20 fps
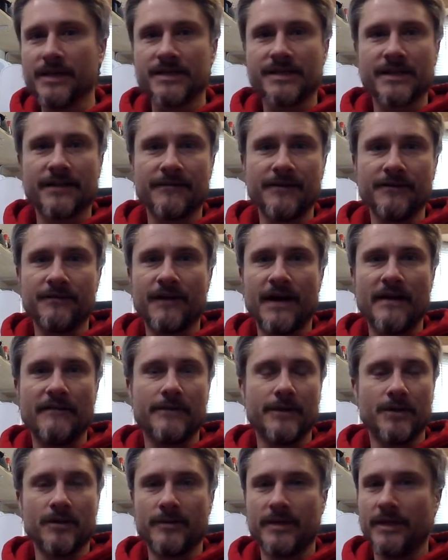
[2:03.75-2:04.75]
a 75
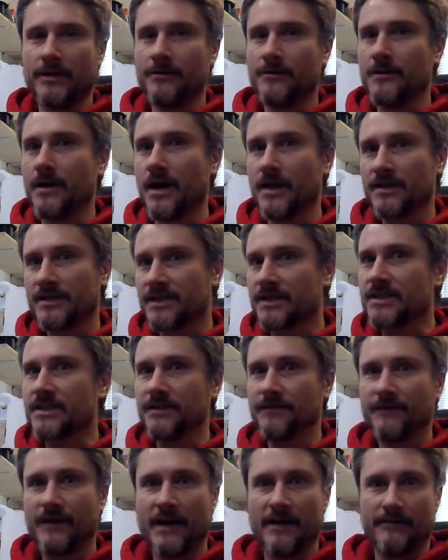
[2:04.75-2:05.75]
millimeter, not a
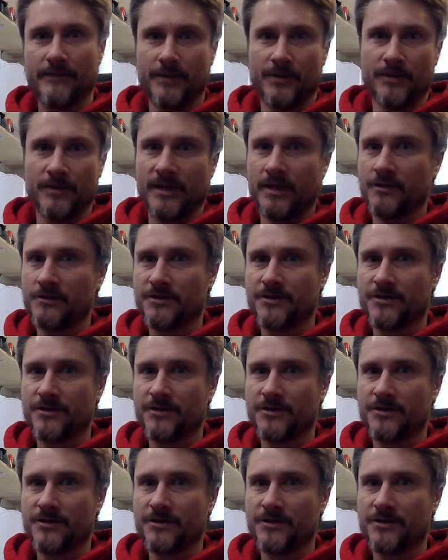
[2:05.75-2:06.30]
65 millimeter.